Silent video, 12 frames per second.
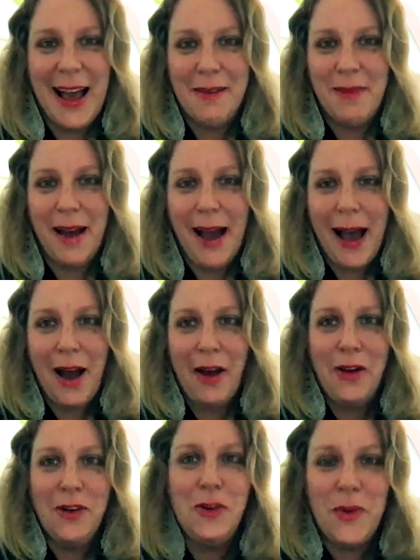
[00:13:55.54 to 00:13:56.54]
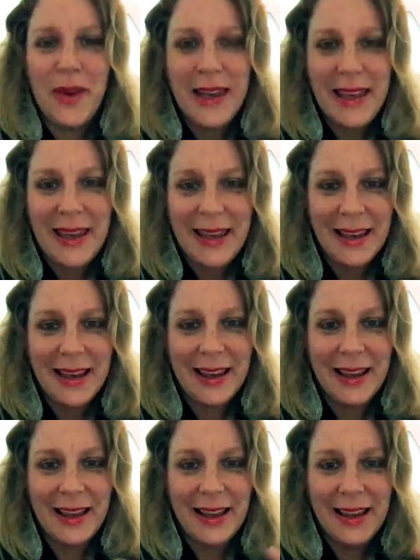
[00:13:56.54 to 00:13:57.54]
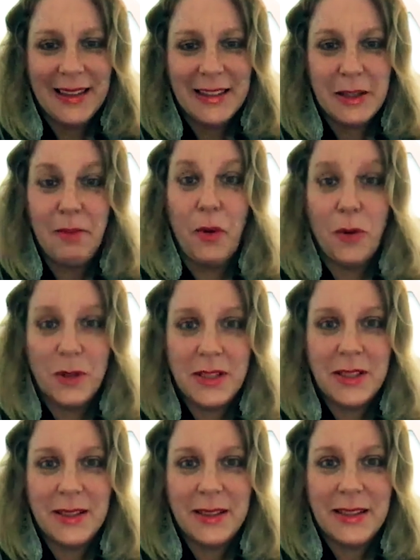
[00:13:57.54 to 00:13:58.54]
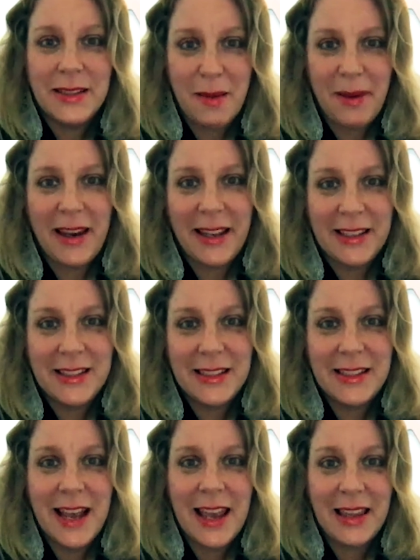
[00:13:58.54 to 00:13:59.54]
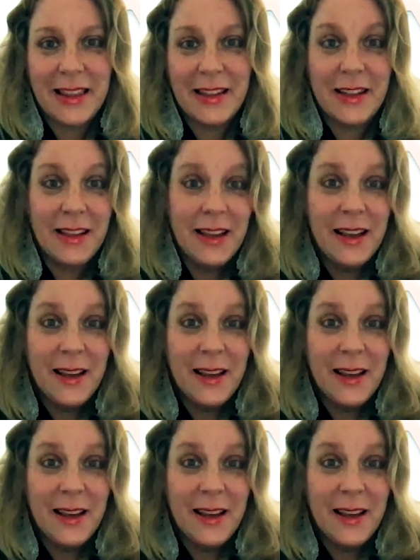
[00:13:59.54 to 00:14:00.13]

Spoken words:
How do we support diabetics to take the